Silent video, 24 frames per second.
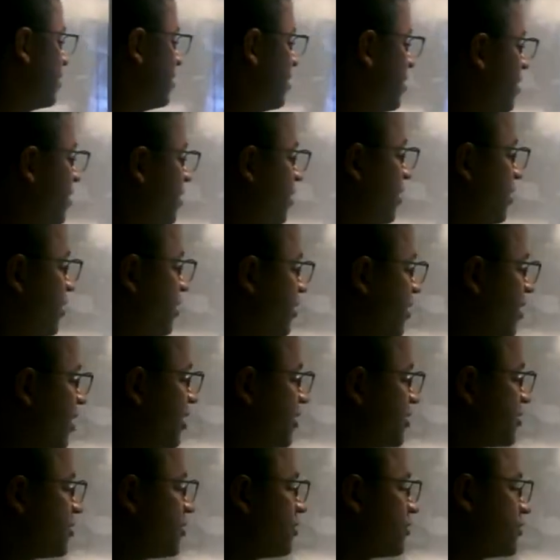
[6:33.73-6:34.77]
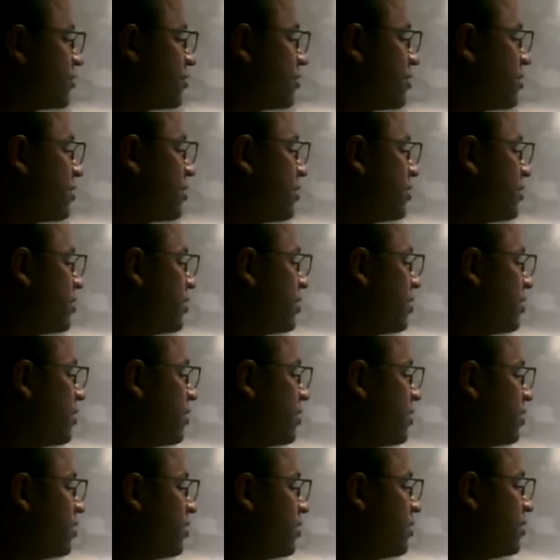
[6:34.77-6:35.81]
and H alternate
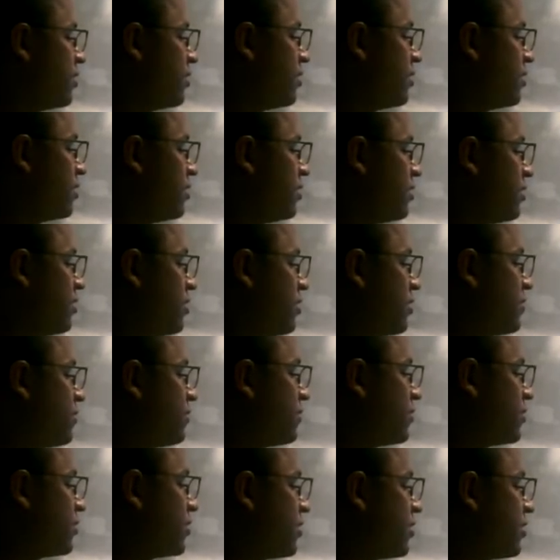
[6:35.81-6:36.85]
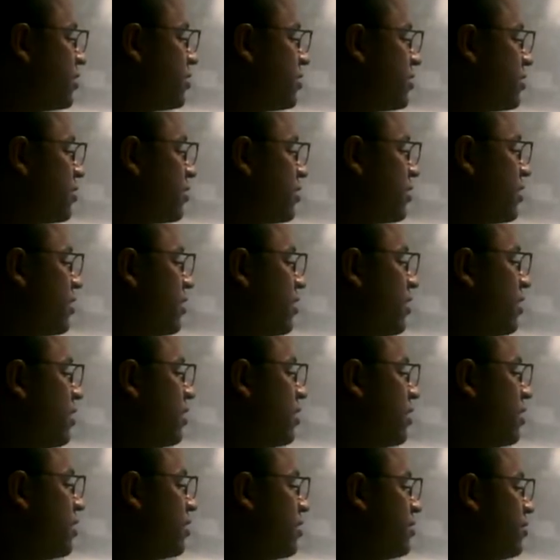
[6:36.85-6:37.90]
equaling
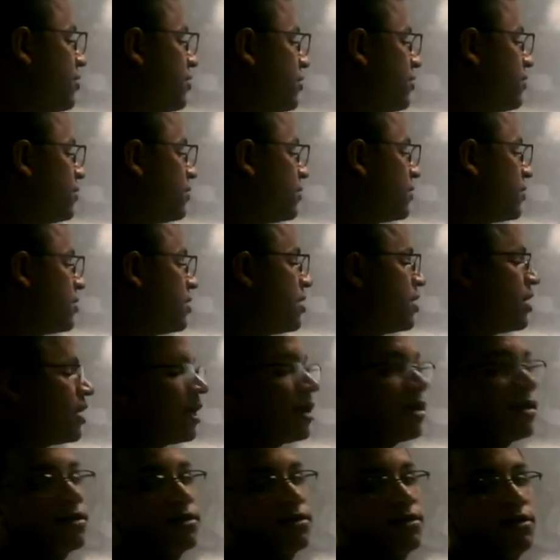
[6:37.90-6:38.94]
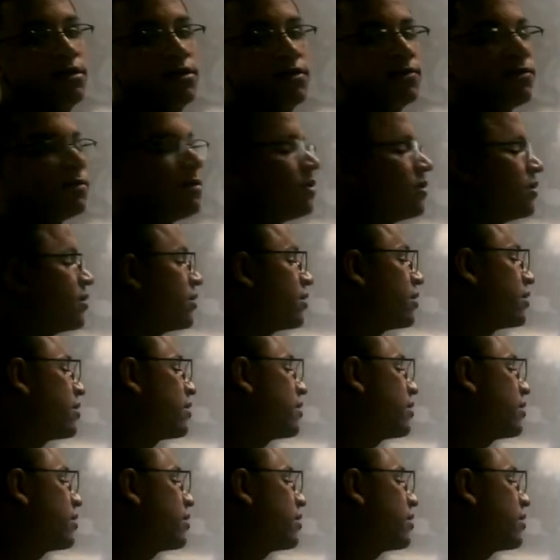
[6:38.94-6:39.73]
new not equaling